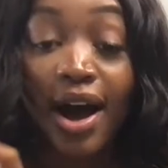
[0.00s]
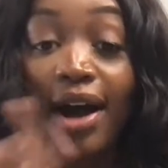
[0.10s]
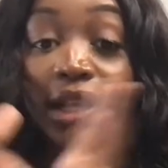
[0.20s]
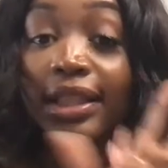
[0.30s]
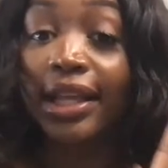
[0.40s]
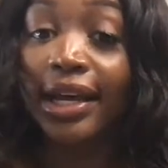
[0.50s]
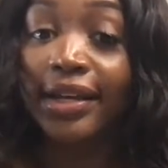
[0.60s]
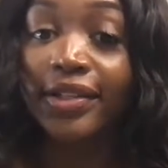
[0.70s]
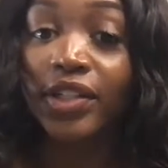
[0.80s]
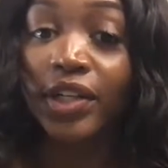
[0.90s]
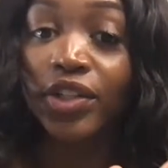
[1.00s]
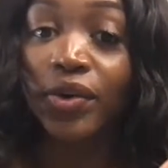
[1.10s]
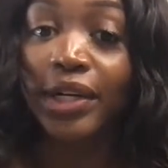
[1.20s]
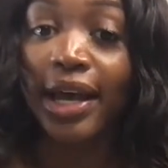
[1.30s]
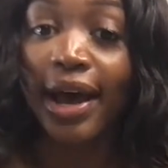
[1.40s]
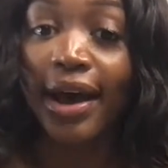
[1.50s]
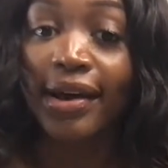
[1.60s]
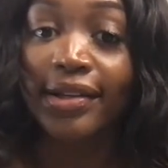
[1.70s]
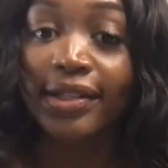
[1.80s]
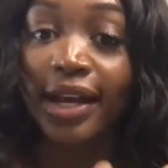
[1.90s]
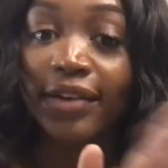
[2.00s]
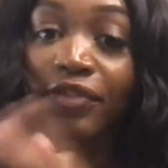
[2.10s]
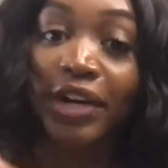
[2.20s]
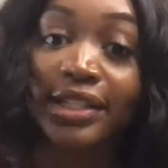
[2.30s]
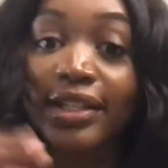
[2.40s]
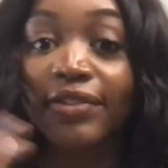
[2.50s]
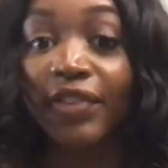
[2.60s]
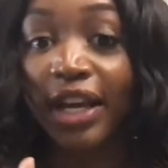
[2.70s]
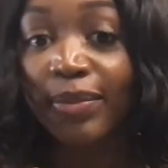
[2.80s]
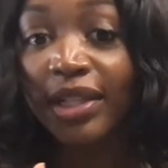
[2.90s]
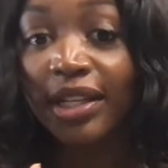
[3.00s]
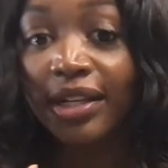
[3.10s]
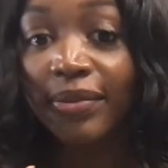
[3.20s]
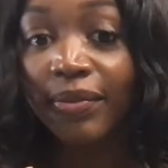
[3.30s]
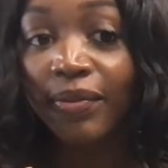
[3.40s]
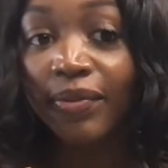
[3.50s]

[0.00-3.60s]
Unless you're doing it as like friends and family,